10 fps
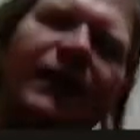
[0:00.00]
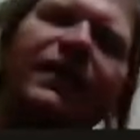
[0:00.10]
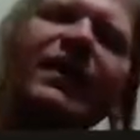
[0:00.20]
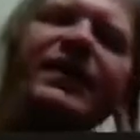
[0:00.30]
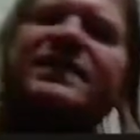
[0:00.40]

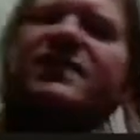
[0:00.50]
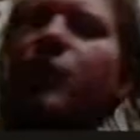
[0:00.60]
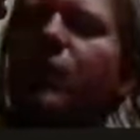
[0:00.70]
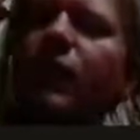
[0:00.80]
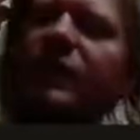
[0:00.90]
and this is
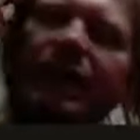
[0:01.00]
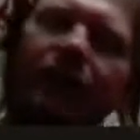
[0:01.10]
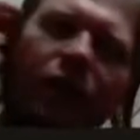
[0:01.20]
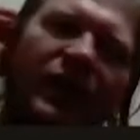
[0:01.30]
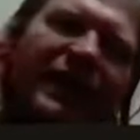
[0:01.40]
one more if the
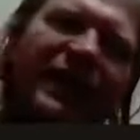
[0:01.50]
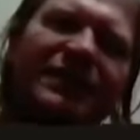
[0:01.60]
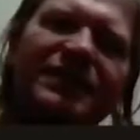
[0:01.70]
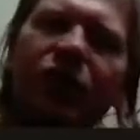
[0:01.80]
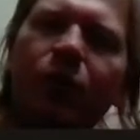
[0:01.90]
opponent
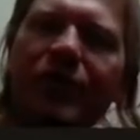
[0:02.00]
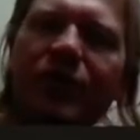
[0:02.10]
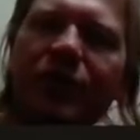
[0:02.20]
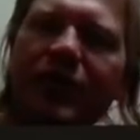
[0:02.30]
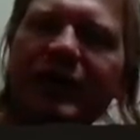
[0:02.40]
can't deal with
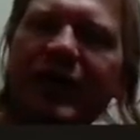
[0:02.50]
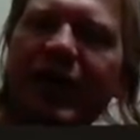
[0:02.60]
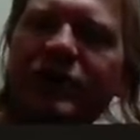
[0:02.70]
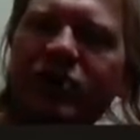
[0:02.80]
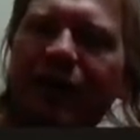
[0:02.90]
it, you get like
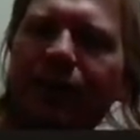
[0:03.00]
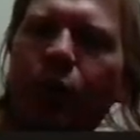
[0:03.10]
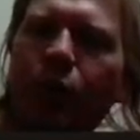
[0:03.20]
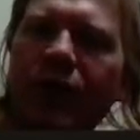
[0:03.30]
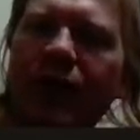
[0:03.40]
a giant
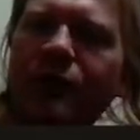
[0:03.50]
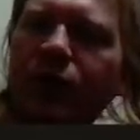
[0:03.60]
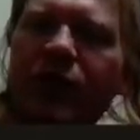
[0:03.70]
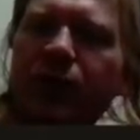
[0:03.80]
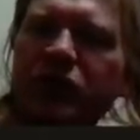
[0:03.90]
board after a
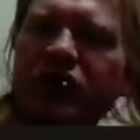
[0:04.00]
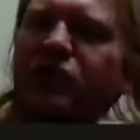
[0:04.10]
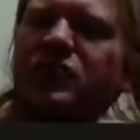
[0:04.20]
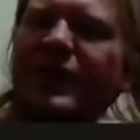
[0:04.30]
couple turns with